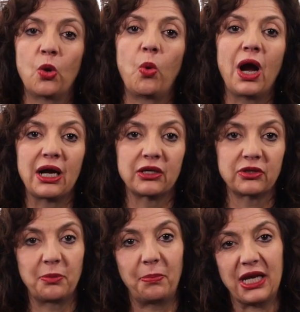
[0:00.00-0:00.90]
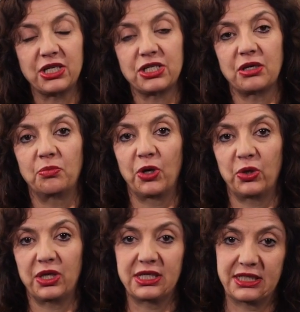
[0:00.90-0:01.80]
While the bench,
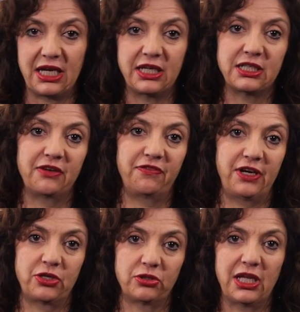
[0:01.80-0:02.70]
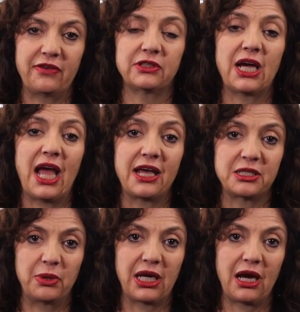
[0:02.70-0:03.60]
both at a state and federal level, has
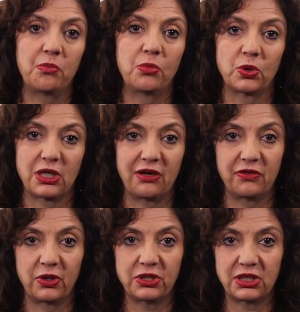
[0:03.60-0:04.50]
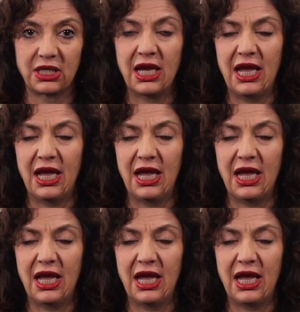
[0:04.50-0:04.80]
become more diverse,